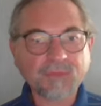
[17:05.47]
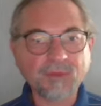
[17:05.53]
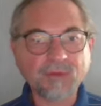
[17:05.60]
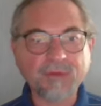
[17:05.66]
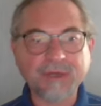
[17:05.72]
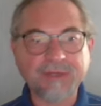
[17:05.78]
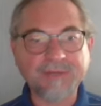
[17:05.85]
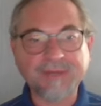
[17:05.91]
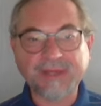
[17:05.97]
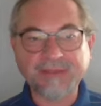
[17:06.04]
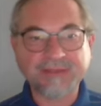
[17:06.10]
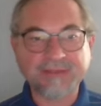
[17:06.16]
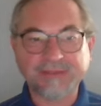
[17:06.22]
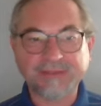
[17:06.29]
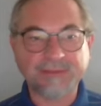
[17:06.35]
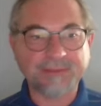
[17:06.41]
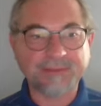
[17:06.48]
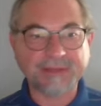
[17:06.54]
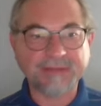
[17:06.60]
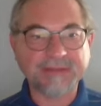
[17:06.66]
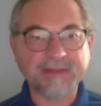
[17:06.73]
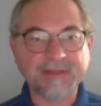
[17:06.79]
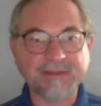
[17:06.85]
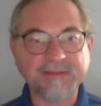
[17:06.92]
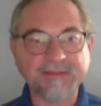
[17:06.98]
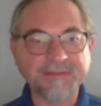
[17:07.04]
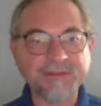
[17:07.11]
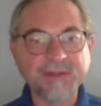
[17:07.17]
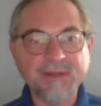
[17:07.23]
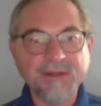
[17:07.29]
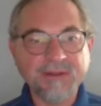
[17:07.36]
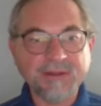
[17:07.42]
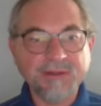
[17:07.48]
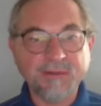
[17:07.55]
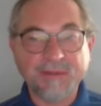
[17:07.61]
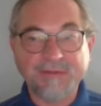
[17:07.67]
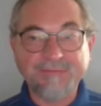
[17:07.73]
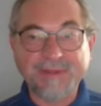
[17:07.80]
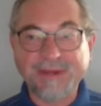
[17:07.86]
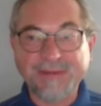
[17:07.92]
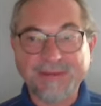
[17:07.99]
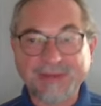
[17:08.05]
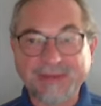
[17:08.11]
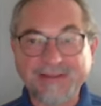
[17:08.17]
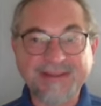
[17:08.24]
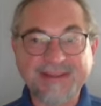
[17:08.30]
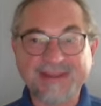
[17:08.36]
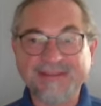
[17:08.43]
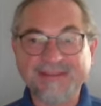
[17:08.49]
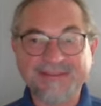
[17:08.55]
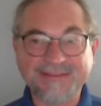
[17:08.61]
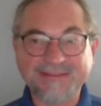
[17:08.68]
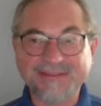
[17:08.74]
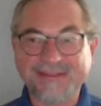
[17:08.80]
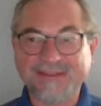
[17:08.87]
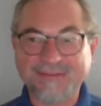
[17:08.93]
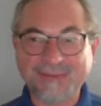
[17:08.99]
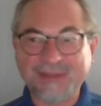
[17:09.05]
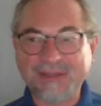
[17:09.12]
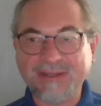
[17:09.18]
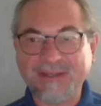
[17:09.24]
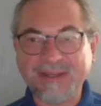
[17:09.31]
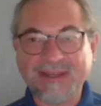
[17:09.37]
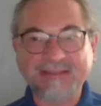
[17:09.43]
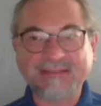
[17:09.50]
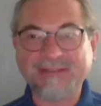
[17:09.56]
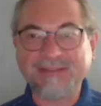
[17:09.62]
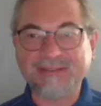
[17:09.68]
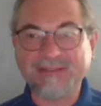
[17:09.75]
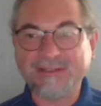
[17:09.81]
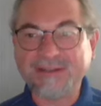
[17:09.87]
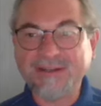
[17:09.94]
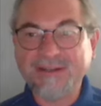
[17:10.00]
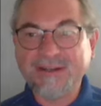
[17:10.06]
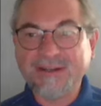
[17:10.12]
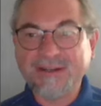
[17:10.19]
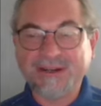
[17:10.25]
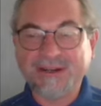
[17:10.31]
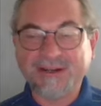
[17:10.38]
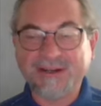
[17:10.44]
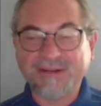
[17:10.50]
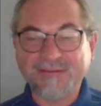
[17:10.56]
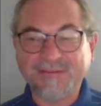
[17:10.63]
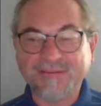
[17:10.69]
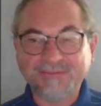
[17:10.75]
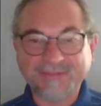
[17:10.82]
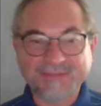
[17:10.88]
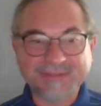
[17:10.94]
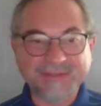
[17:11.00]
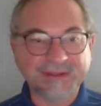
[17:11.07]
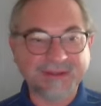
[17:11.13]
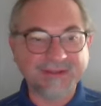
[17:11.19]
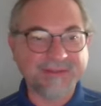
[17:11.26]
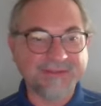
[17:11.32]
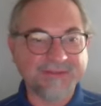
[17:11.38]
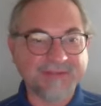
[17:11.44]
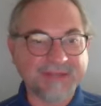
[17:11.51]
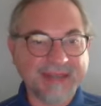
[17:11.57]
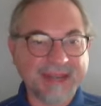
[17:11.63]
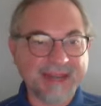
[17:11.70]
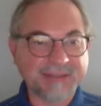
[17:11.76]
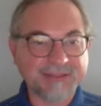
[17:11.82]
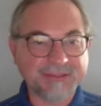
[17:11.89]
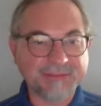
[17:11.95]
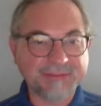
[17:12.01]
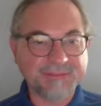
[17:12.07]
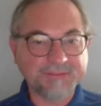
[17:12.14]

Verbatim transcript: Okay, that's the base case. We have many base cases, as many as the um, size of the cache.